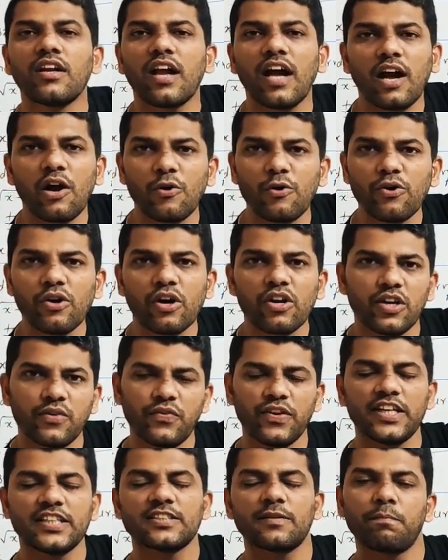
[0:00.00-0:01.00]
ground or
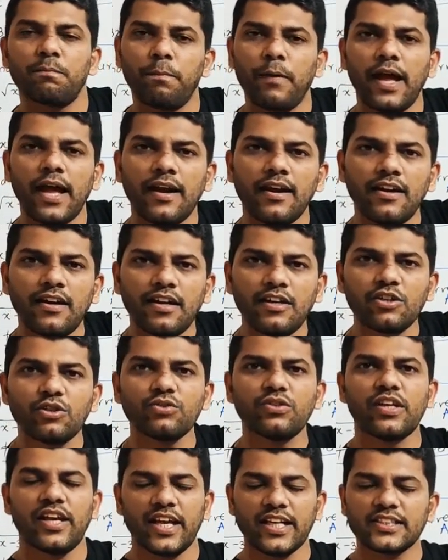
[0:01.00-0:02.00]
if it is a parallel to
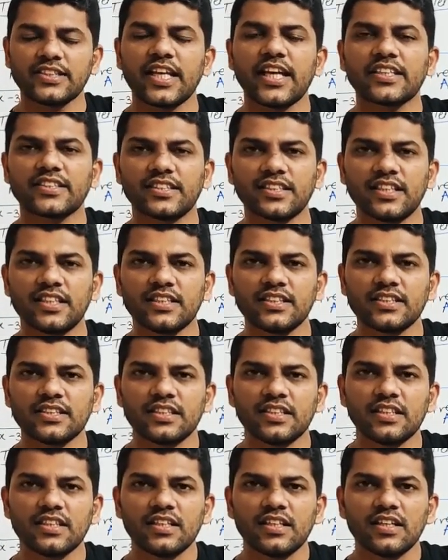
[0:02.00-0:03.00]
the
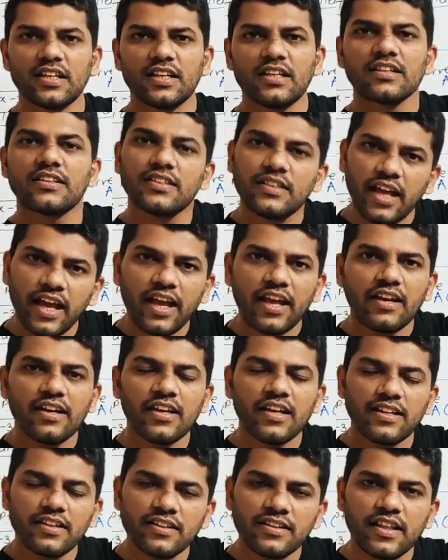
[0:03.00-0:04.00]
x-axis,
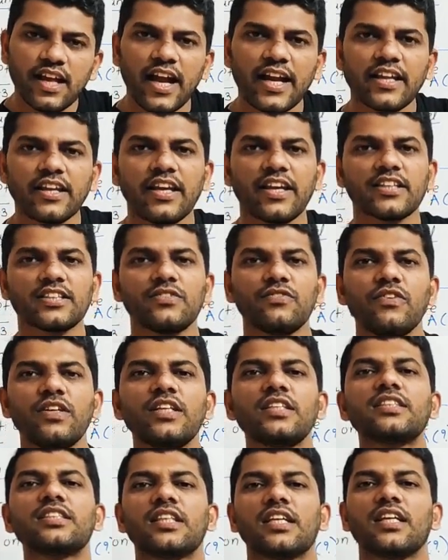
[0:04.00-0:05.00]
then in that case
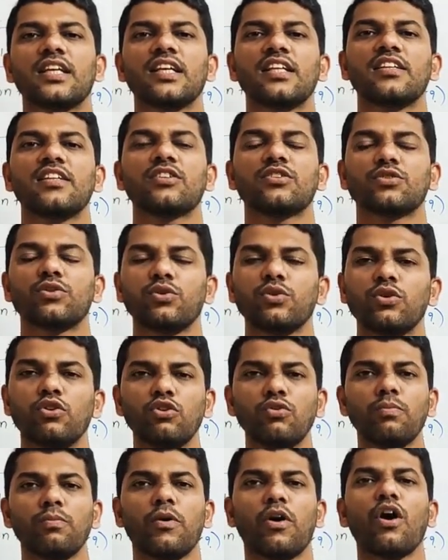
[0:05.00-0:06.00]
we say the
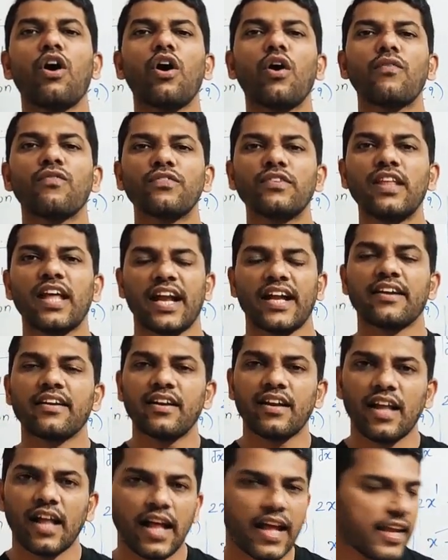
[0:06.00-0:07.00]
slope of
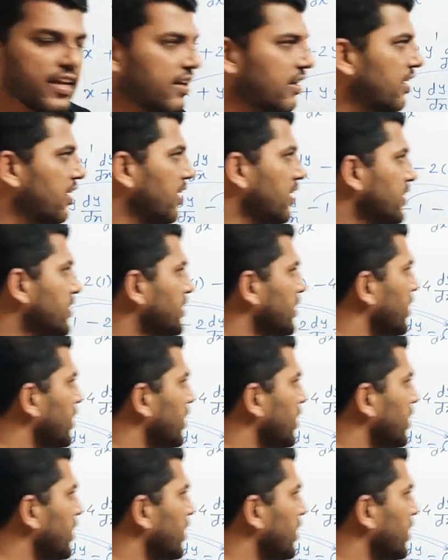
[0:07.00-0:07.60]
that line is